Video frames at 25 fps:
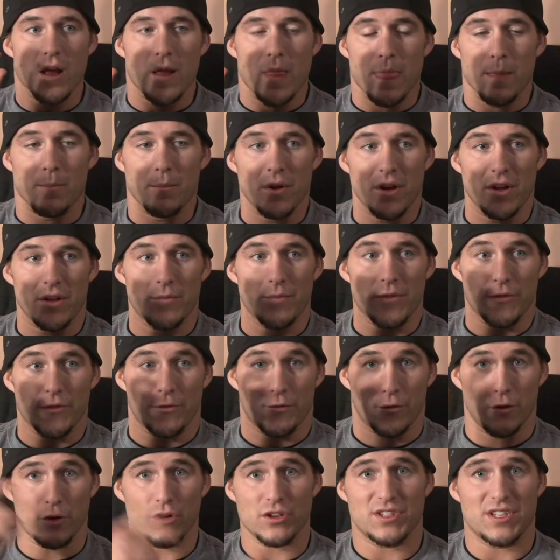but the
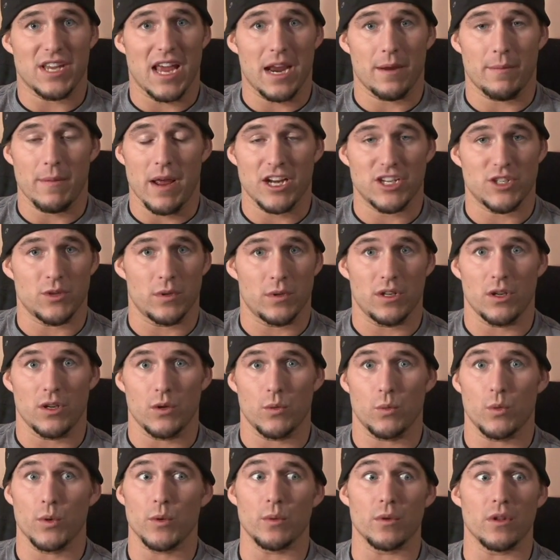first tag match that we
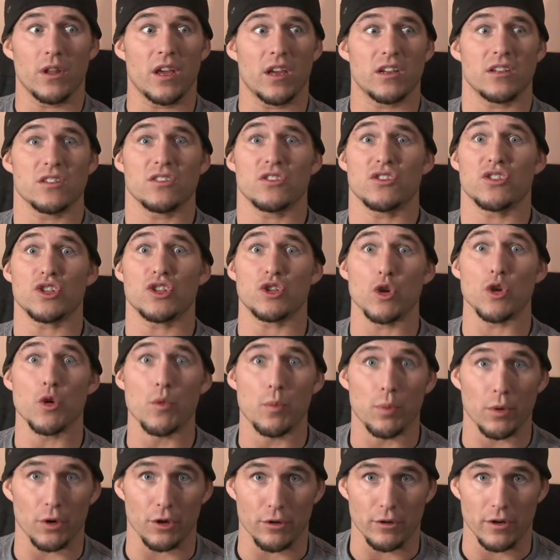did, we were like
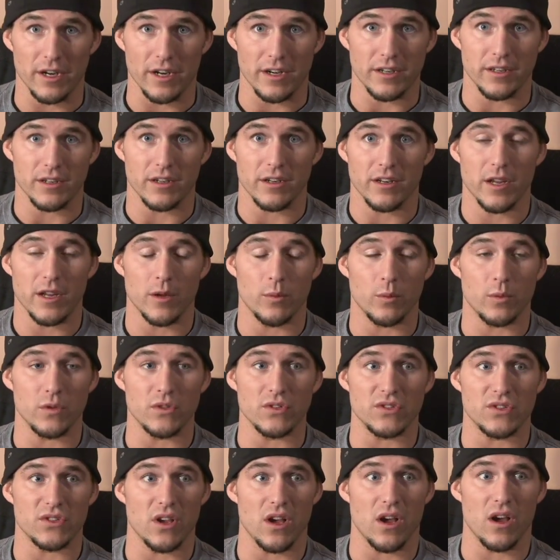super green. It
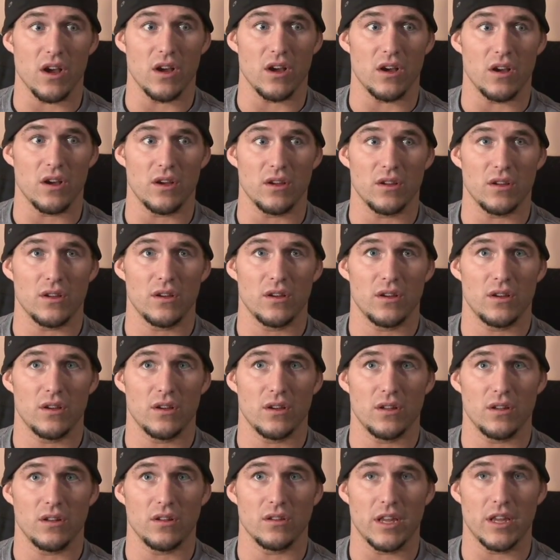was
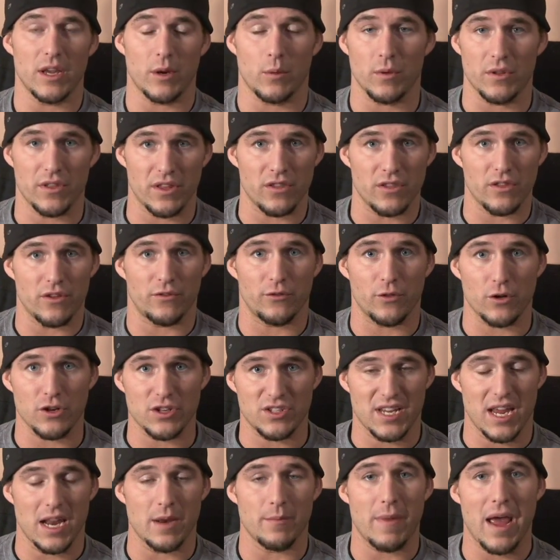like within the
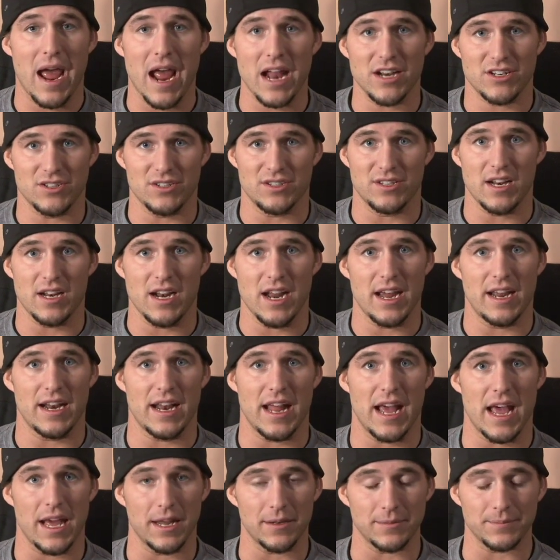first 10 matches that I
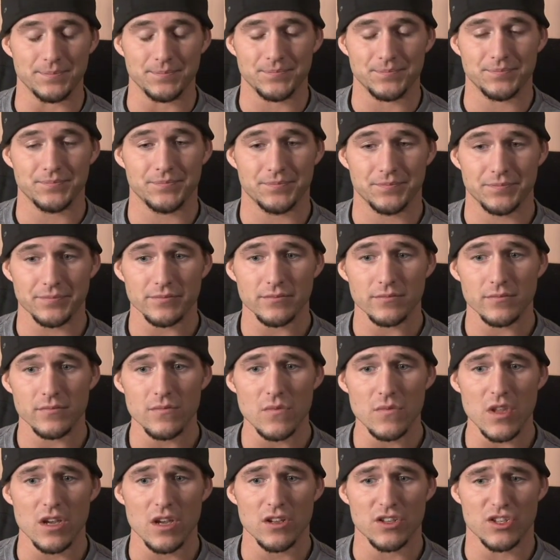had.
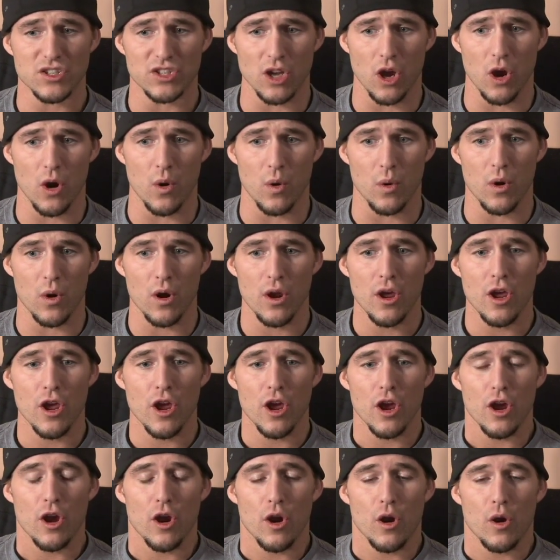So
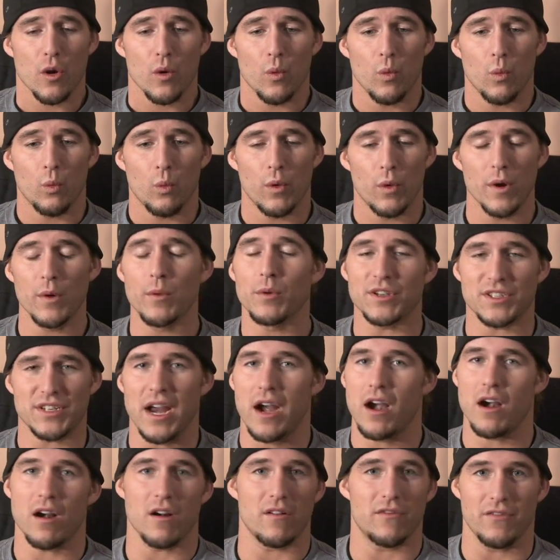we were
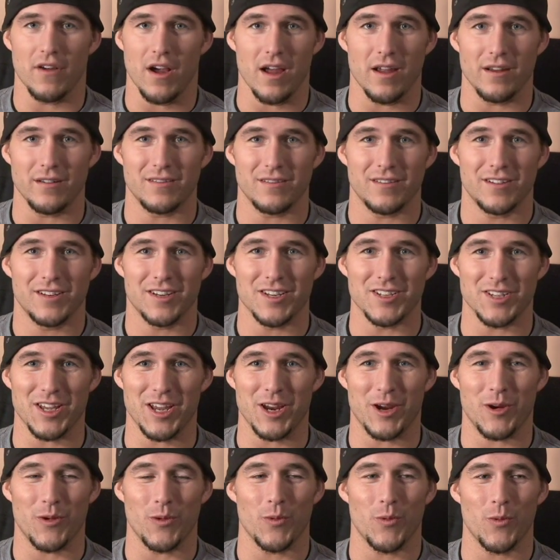terrified because
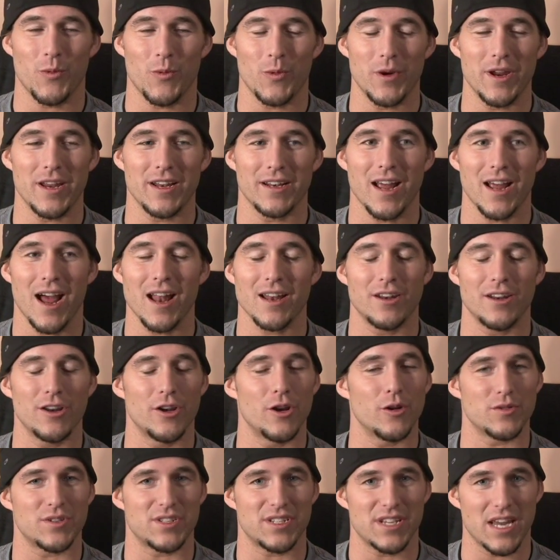like we had gotten to
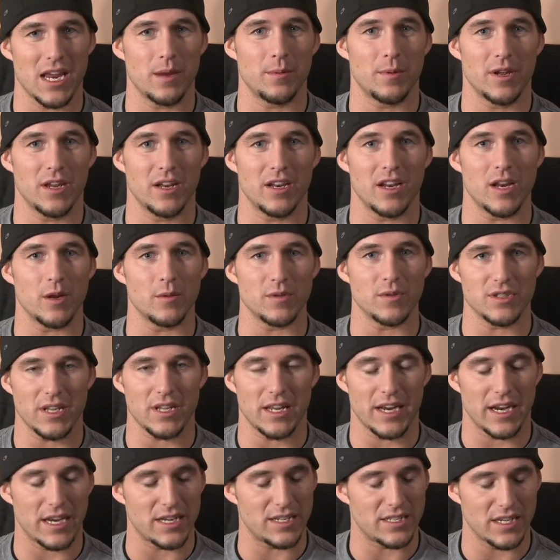know Sabian, and he was,
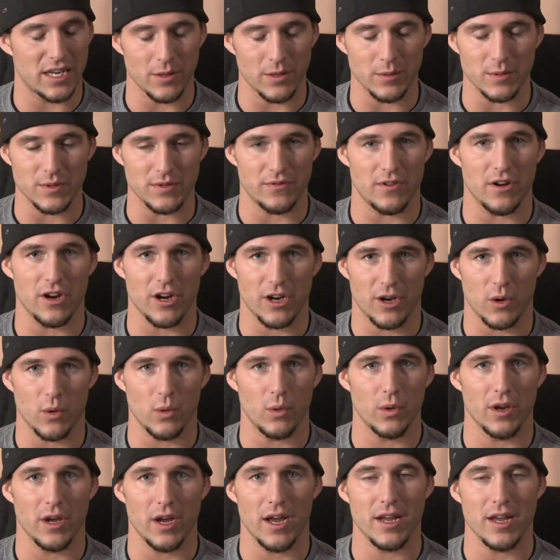like I said, he was very
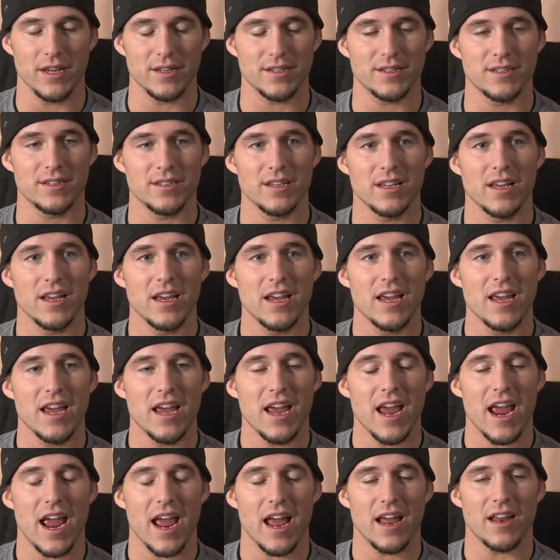cool to us.
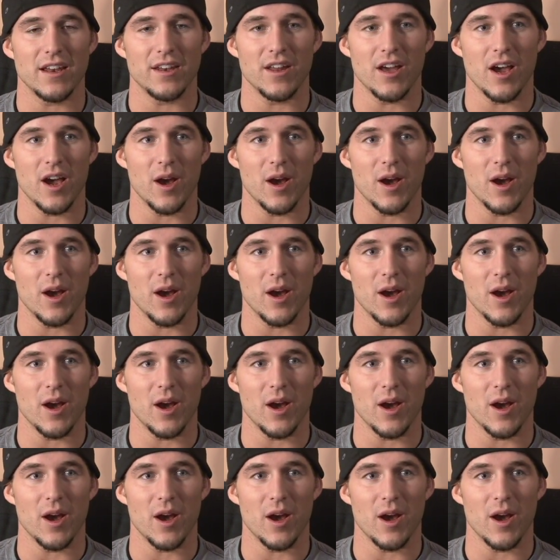And